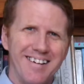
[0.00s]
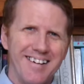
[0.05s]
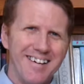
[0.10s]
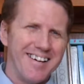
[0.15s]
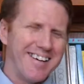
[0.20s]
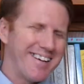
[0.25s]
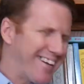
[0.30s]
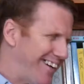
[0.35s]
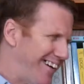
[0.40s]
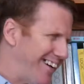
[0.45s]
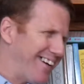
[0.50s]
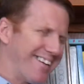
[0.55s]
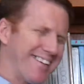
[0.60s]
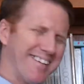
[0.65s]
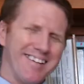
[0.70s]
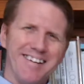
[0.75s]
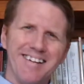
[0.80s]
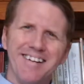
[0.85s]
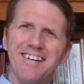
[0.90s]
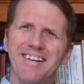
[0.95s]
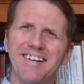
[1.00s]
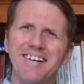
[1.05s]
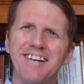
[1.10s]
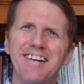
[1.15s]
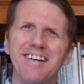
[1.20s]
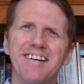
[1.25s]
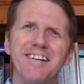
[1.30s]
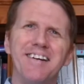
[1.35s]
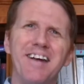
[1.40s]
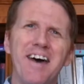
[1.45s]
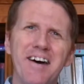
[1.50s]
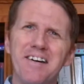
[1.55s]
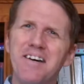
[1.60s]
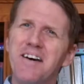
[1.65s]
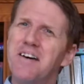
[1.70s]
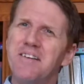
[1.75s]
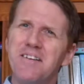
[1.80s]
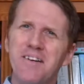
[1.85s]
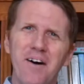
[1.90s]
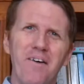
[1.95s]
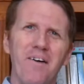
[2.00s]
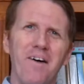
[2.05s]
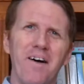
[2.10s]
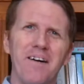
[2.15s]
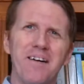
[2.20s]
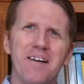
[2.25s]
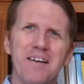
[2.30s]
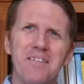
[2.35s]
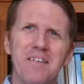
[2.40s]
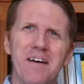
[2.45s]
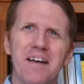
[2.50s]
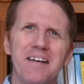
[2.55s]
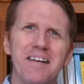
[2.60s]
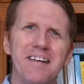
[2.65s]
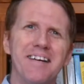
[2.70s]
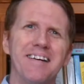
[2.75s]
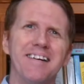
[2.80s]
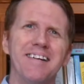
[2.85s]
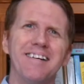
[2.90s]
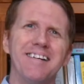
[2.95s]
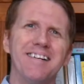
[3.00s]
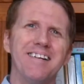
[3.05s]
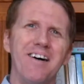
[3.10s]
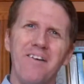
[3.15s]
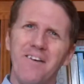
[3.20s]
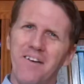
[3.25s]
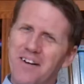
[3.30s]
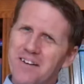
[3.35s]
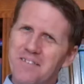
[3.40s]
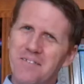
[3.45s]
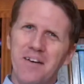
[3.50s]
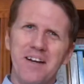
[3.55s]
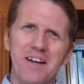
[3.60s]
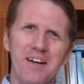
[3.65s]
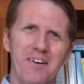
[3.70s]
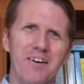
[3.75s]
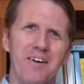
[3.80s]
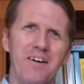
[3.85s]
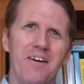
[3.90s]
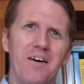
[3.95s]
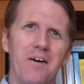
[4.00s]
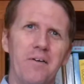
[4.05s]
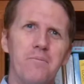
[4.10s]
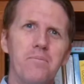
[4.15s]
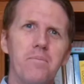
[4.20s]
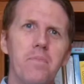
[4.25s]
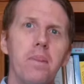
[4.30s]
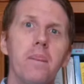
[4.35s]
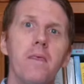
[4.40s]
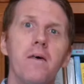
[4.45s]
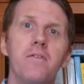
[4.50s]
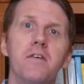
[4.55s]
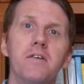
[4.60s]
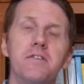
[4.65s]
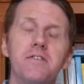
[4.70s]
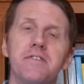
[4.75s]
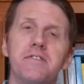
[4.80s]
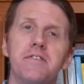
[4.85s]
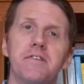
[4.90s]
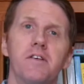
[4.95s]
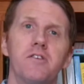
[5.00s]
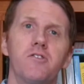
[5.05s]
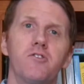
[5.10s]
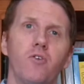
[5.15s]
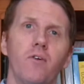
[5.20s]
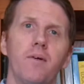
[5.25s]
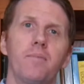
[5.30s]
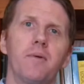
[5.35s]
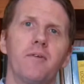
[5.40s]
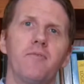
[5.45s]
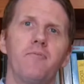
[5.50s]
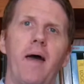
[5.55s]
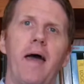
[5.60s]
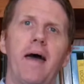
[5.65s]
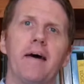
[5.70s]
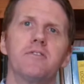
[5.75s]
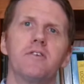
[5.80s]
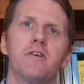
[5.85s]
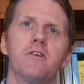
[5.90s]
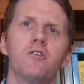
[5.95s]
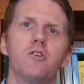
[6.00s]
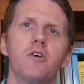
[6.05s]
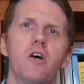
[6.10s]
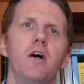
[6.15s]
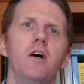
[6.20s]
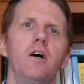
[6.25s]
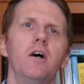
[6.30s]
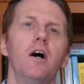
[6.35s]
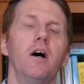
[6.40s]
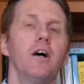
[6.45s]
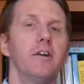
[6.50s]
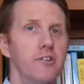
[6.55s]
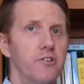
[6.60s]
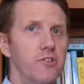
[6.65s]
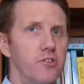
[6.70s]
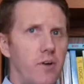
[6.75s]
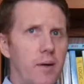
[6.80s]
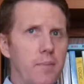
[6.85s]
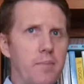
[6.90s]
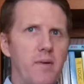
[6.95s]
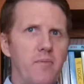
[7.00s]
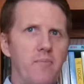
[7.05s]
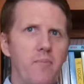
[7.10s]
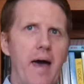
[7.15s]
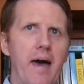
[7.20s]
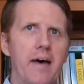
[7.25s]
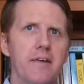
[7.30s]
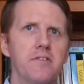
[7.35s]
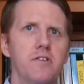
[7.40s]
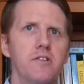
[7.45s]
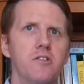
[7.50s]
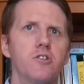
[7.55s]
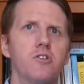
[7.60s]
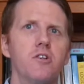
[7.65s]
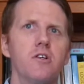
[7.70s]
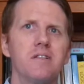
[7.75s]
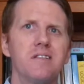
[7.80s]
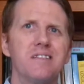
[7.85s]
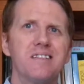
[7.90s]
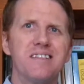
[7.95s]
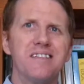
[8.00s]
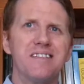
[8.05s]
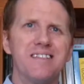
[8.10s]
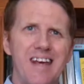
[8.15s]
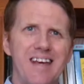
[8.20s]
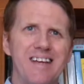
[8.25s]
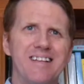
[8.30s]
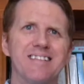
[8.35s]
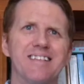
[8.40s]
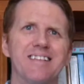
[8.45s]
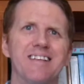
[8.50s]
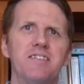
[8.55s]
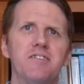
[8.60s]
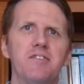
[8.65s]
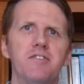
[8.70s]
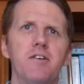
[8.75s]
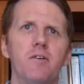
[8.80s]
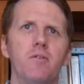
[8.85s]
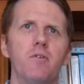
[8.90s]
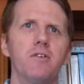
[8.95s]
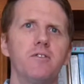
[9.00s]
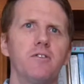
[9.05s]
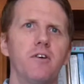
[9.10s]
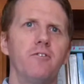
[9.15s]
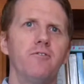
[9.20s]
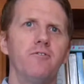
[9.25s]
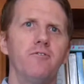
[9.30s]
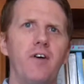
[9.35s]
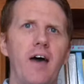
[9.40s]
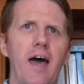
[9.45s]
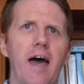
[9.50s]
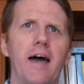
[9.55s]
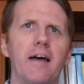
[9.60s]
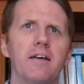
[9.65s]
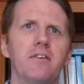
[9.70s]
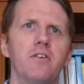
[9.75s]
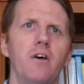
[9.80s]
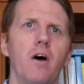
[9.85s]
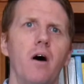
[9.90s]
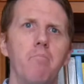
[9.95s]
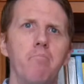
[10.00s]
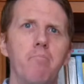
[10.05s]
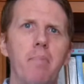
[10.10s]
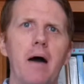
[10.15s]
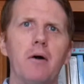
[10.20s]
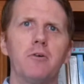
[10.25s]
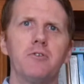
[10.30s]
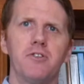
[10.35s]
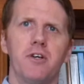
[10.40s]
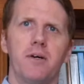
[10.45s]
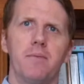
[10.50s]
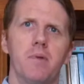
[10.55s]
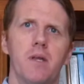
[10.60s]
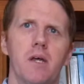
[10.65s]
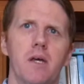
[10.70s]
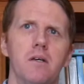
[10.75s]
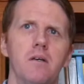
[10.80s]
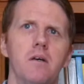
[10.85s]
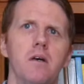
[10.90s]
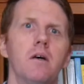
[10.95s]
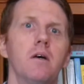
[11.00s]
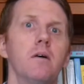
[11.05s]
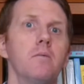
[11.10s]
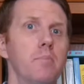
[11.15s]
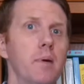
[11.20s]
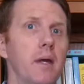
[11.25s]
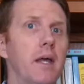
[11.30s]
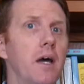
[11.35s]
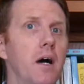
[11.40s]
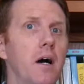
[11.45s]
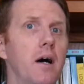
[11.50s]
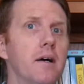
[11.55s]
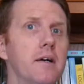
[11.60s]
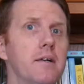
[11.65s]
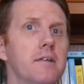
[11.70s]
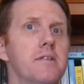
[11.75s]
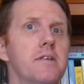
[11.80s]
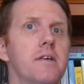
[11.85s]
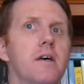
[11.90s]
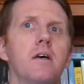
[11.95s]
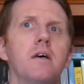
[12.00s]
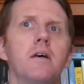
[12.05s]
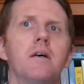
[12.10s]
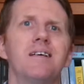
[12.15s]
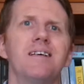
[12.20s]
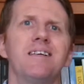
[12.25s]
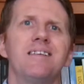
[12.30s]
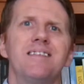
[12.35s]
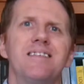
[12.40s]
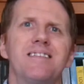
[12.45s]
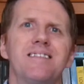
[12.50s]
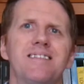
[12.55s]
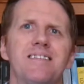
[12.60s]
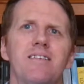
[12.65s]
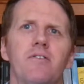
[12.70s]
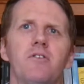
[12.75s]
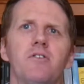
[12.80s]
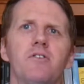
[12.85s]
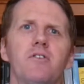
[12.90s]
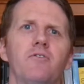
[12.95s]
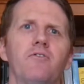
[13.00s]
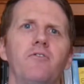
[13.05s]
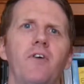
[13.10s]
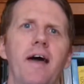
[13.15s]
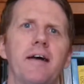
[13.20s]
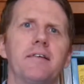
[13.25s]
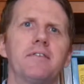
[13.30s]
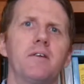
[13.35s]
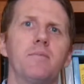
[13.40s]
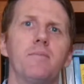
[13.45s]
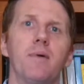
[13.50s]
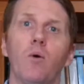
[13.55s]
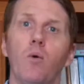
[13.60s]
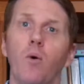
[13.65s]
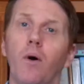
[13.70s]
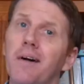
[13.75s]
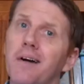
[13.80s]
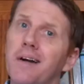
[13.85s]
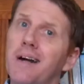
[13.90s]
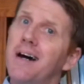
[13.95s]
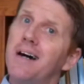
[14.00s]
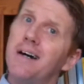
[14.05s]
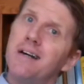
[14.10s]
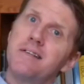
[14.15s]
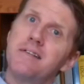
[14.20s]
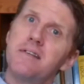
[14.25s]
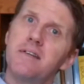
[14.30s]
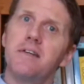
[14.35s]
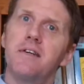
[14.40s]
Again, no argument here at all. This is a descriptive passage. A descriptive passage states a series of facts about something. Because this series of facts can be organized in